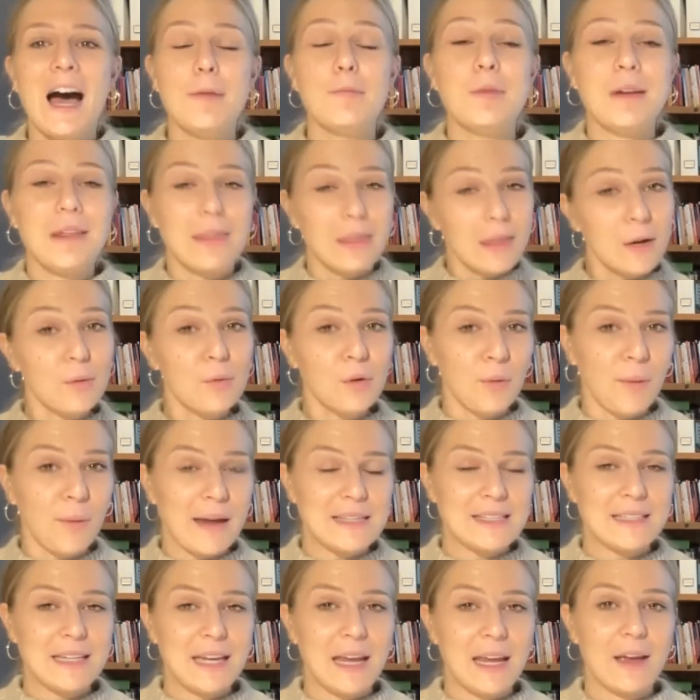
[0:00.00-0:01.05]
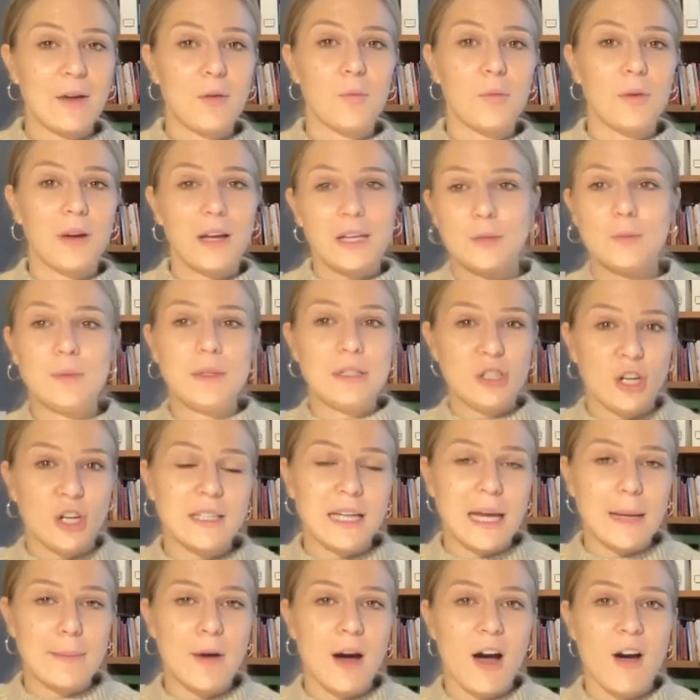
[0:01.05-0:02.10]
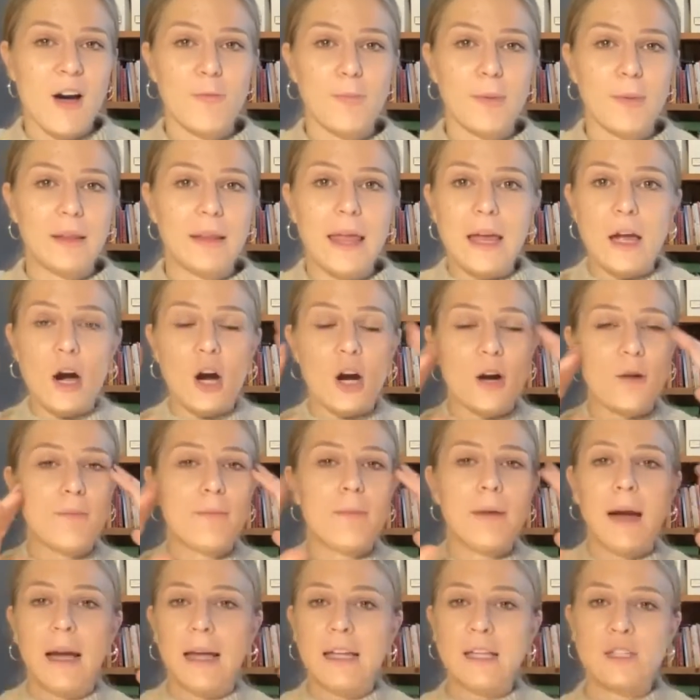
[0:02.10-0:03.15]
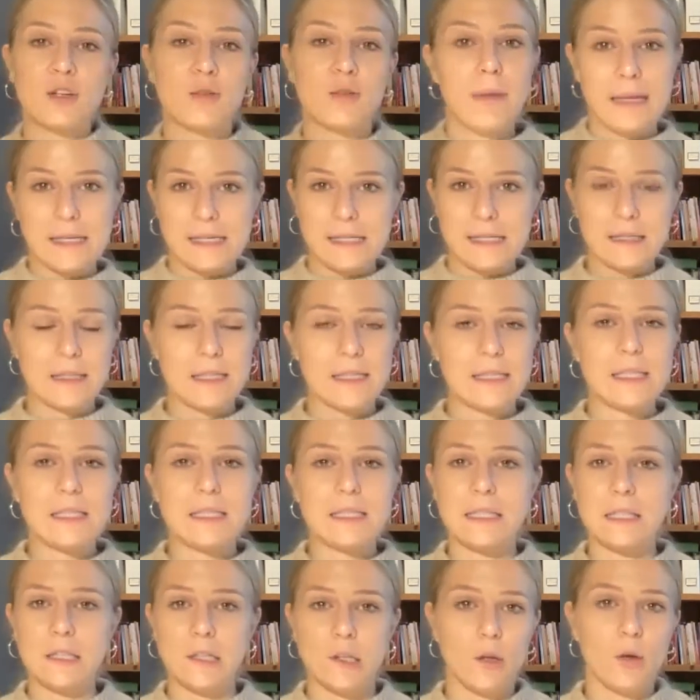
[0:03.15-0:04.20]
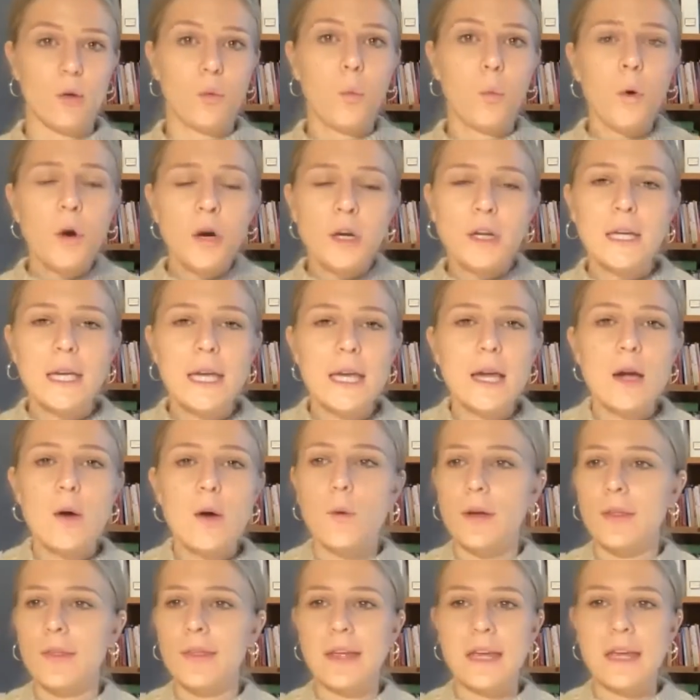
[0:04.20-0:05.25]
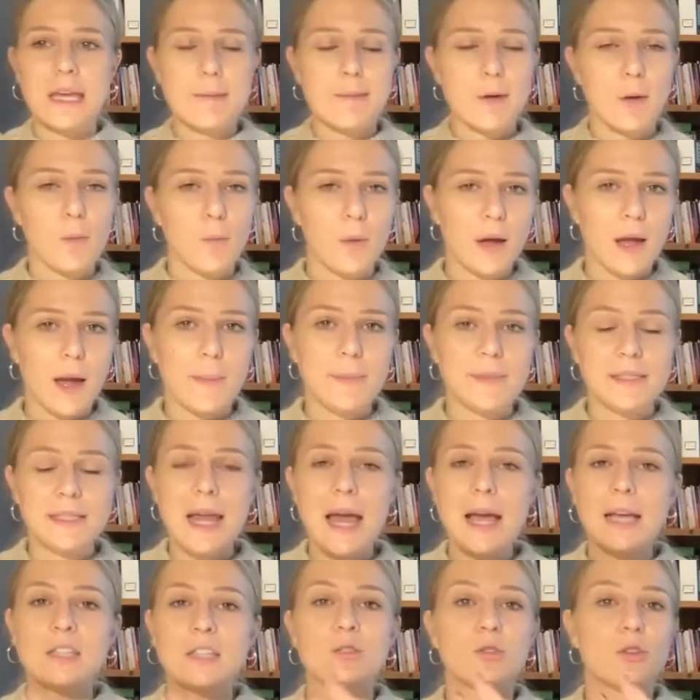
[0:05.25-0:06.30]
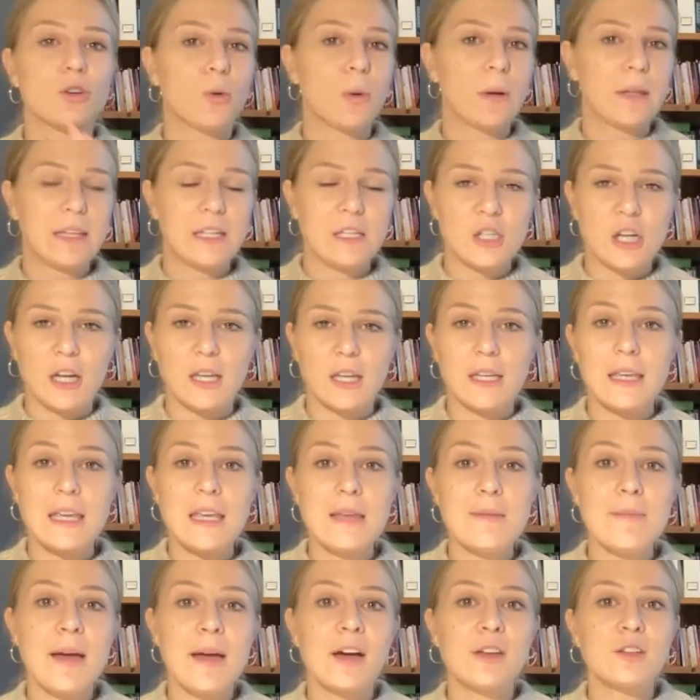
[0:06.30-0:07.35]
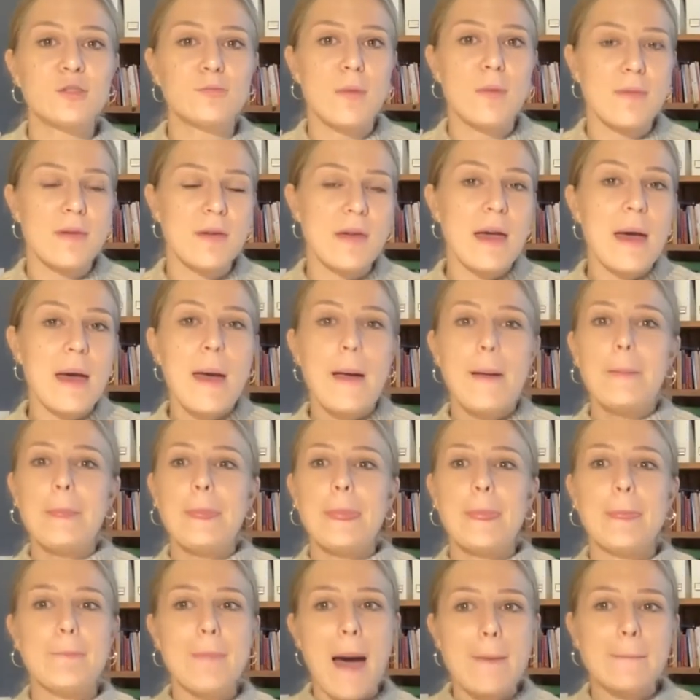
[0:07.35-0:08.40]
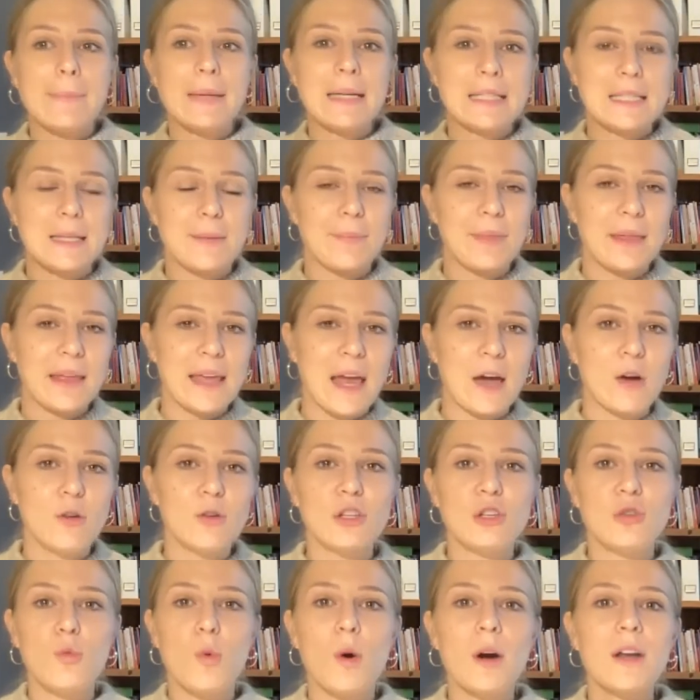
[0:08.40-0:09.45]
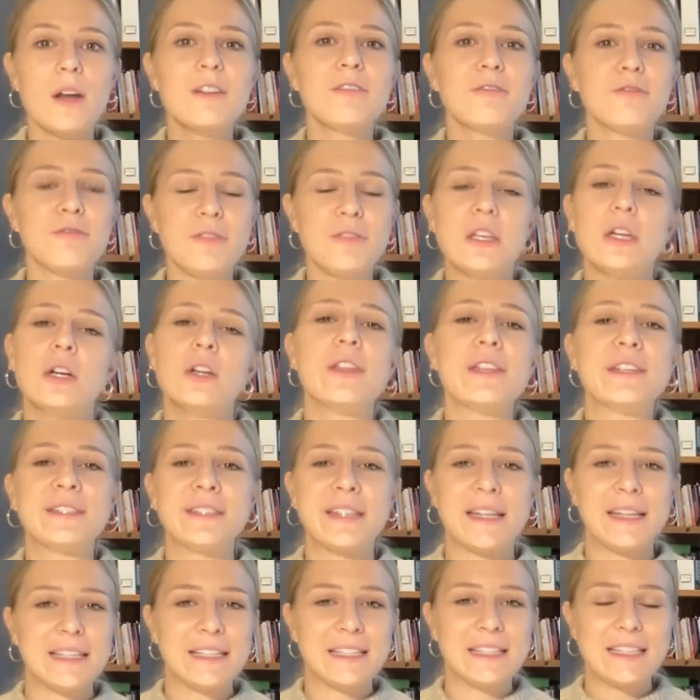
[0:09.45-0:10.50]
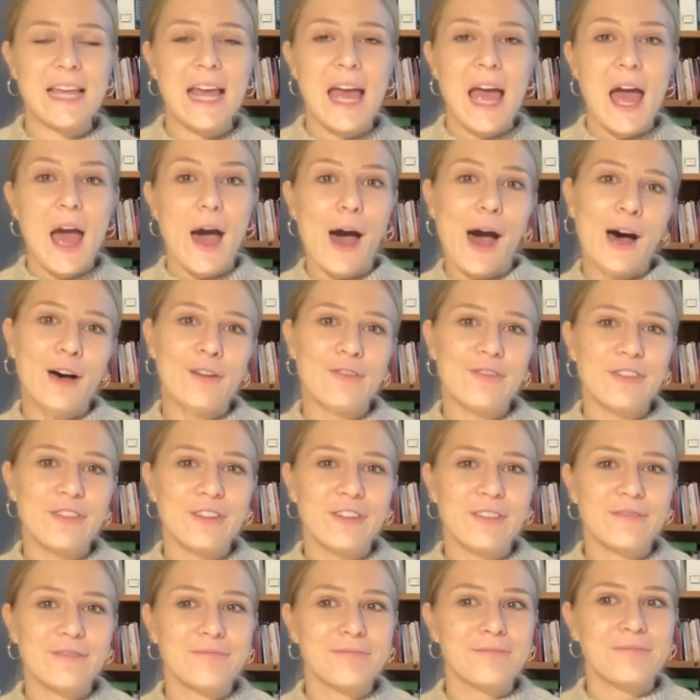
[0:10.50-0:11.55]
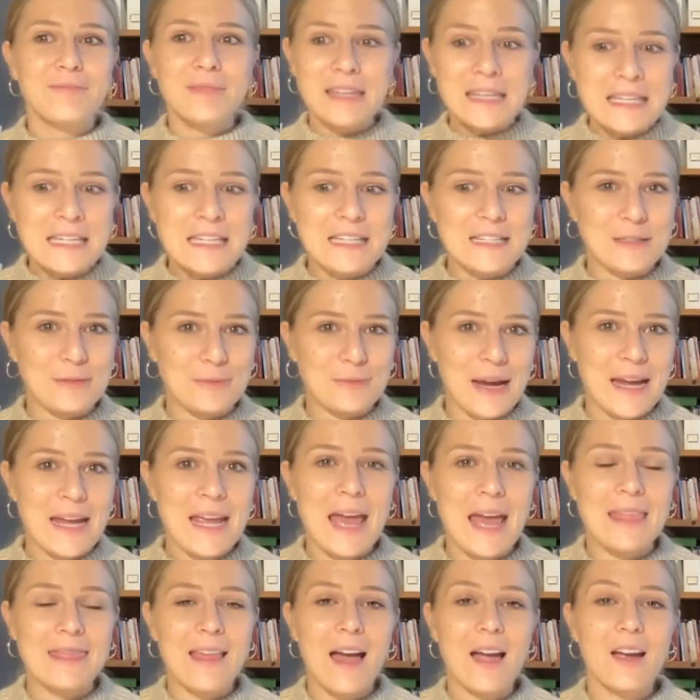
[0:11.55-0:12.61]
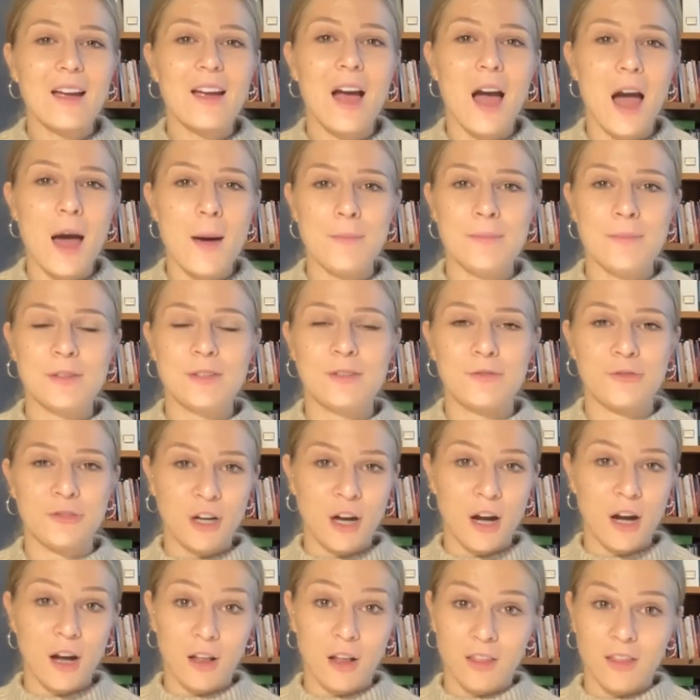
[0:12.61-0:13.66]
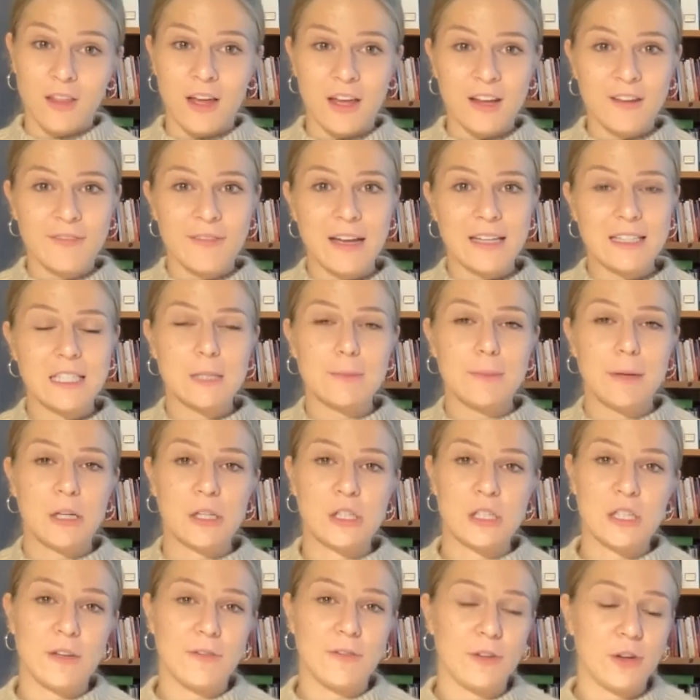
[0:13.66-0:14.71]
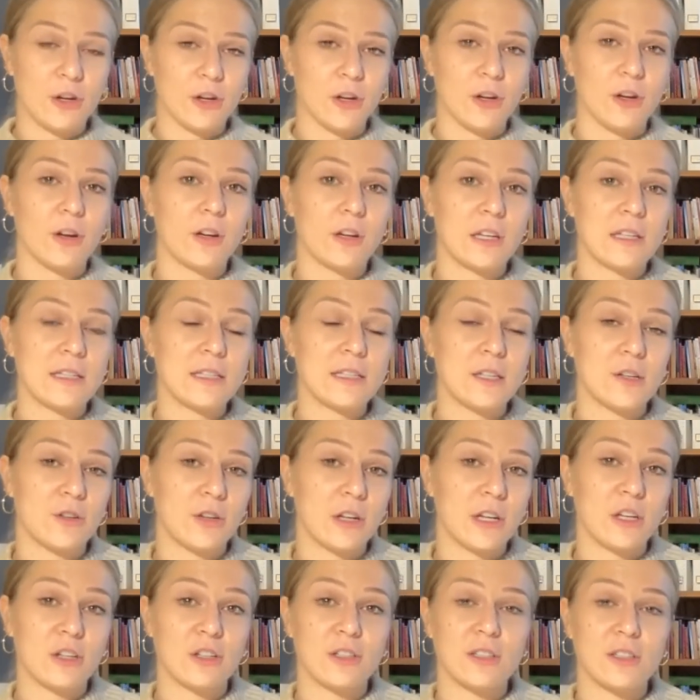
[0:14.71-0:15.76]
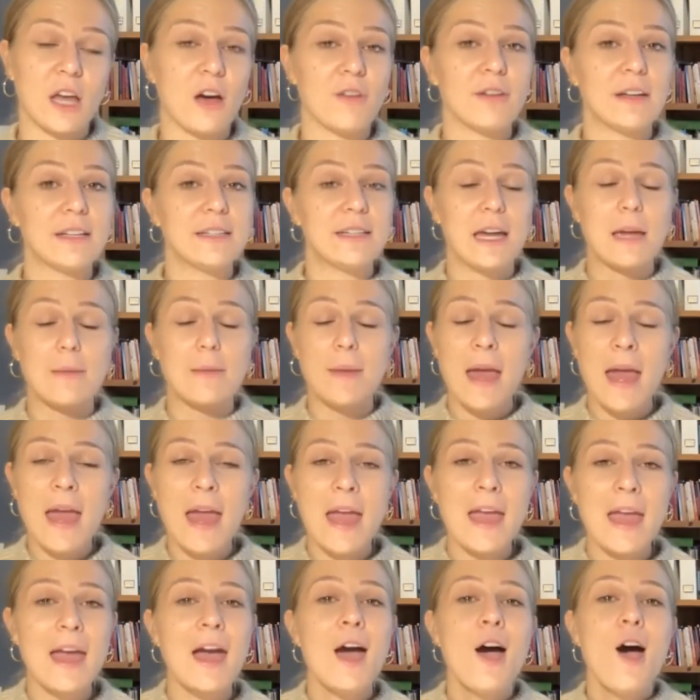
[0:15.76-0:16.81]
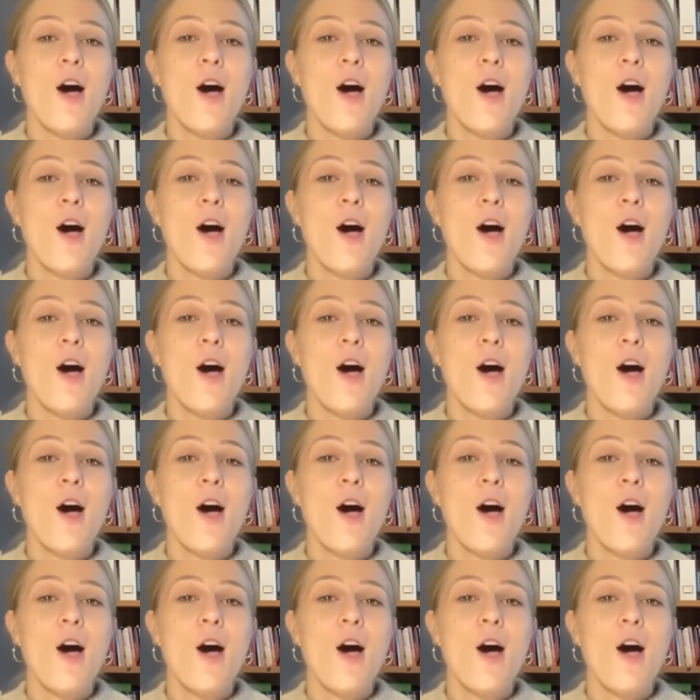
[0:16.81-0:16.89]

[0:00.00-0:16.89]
We think we're resting because we took time off, but like our minds are mentally still working or thinking about what comes next or quickly checking emails or maybe mapping something out. You want to feel this sense of ease, right? And that comes for a lot of us, especially if you're considering yourself a type A